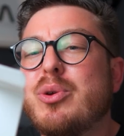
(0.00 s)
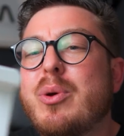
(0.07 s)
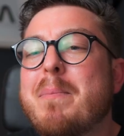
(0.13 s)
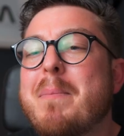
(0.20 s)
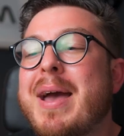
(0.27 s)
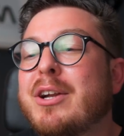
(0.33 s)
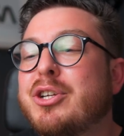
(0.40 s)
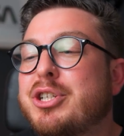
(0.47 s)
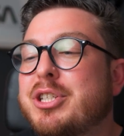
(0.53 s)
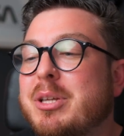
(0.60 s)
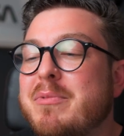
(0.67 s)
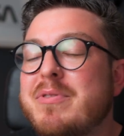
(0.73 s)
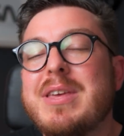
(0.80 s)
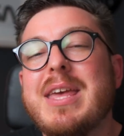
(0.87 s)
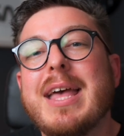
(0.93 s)
so it matched
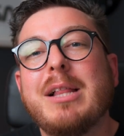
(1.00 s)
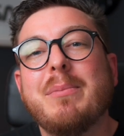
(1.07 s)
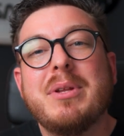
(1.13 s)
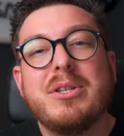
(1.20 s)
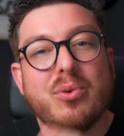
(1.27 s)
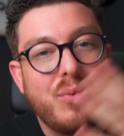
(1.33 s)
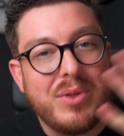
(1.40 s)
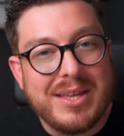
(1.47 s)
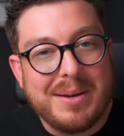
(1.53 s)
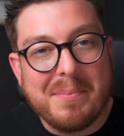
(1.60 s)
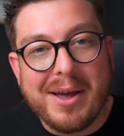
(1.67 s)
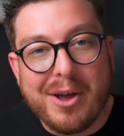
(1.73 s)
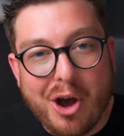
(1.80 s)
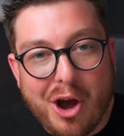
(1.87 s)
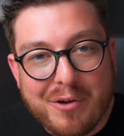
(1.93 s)
some of the elements within
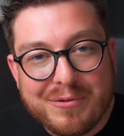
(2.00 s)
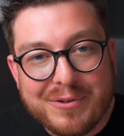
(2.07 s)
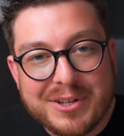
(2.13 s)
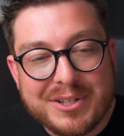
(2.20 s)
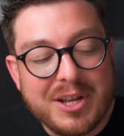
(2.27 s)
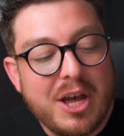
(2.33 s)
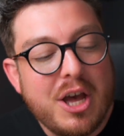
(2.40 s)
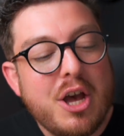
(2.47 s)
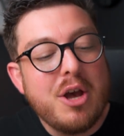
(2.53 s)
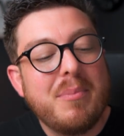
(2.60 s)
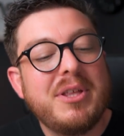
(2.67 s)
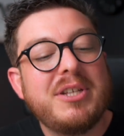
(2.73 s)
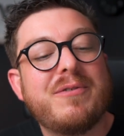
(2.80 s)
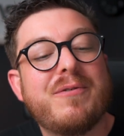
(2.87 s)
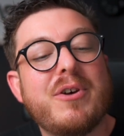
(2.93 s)
my office.
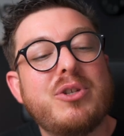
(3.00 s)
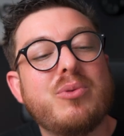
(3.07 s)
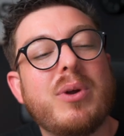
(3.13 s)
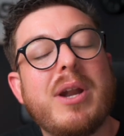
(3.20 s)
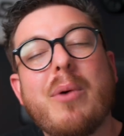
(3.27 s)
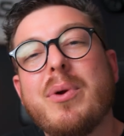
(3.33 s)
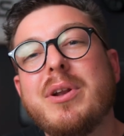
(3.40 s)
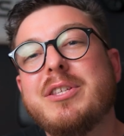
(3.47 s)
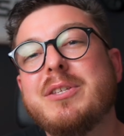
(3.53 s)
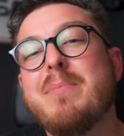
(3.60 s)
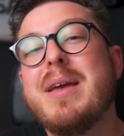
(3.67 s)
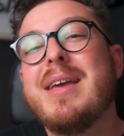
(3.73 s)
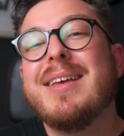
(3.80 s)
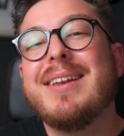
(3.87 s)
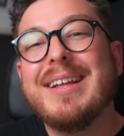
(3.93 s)
But this first one, I wanted to
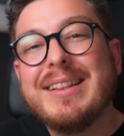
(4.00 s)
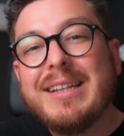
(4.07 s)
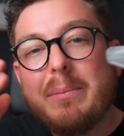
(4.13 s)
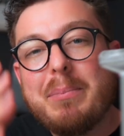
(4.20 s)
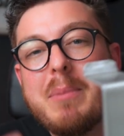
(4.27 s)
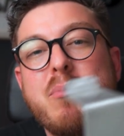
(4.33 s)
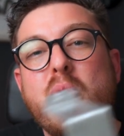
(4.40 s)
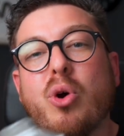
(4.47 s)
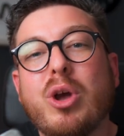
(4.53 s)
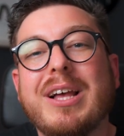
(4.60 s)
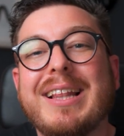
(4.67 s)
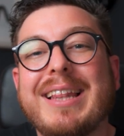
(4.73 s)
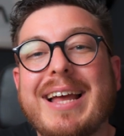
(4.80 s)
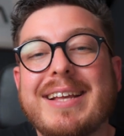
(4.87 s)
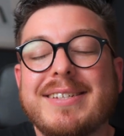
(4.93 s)
make it a little bit more
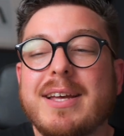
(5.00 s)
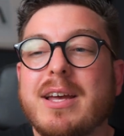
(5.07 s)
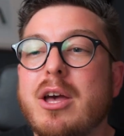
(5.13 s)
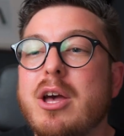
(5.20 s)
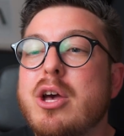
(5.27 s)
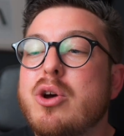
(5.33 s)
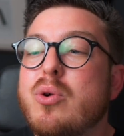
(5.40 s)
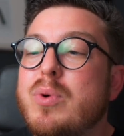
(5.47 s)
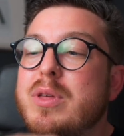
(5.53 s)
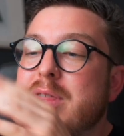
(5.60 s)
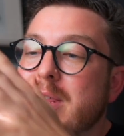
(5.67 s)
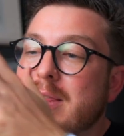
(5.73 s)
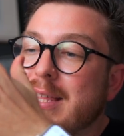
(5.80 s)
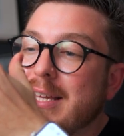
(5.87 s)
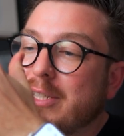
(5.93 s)
classic
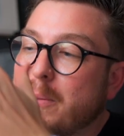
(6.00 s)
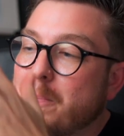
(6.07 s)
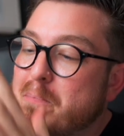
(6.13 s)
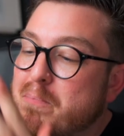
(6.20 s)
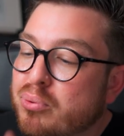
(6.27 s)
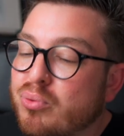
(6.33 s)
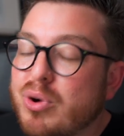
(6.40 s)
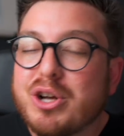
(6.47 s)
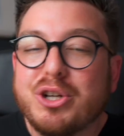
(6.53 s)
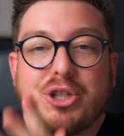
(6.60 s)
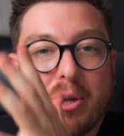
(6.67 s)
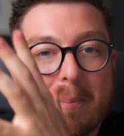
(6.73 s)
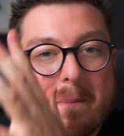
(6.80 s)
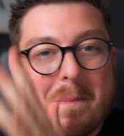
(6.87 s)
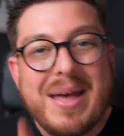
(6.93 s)
with this
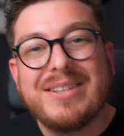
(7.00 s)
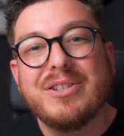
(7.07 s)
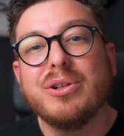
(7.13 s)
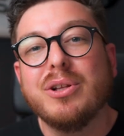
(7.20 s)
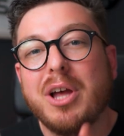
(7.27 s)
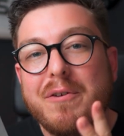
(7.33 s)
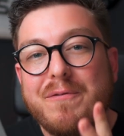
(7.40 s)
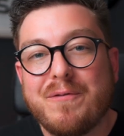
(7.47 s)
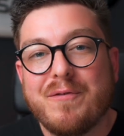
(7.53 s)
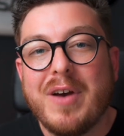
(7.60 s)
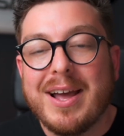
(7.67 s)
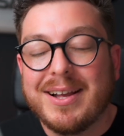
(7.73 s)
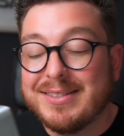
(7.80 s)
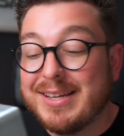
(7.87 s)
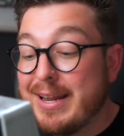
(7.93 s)
brushed metal
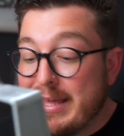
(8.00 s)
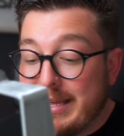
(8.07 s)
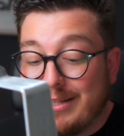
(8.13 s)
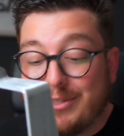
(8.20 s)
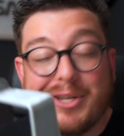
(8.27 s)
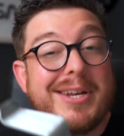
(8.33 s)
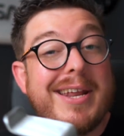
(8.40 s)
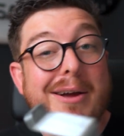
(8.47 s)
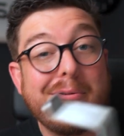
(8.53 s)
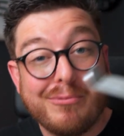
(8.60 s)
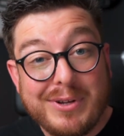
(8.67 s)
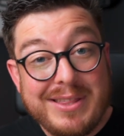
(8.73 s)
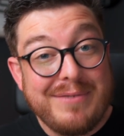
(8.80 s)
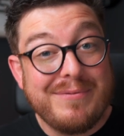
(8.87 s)
effect. And I think it turned out really